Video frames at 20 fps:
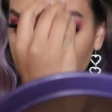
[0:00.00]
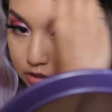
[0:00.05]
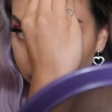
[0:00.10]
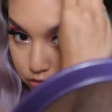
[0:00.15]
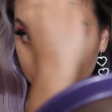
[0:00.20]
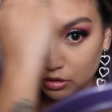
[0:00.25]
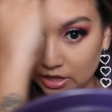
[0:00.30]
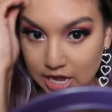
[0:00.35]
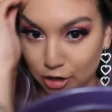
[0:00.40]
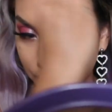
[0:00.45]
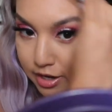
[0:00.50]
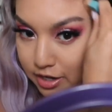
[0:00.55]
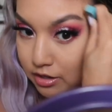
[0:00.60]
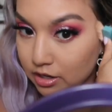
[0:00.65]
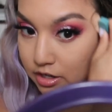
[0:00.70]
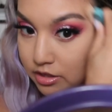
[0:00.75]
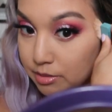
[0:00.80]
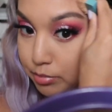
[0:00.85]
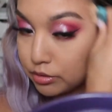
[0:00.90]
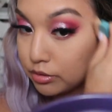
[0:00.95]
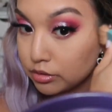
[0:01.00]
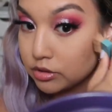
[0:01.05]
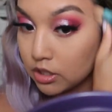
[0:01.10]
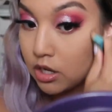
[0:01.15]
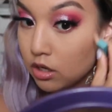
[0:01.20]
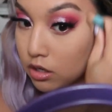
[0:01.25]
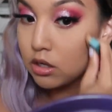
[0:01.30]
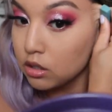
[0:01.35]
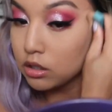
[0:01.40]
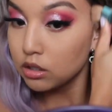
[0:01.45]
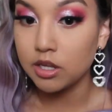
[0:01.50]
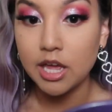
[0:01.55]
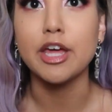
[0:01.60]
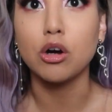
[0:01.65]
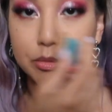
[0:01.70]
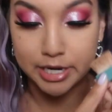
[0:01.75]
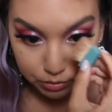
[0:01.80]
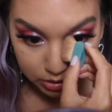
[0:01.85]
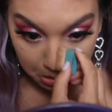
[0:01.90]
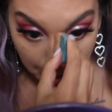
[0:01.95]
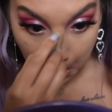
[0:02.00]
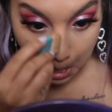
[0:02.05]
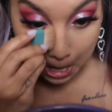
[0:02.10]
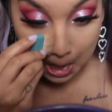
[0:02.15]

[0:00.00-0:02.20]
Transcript: And also hairline and nipples, and also nails.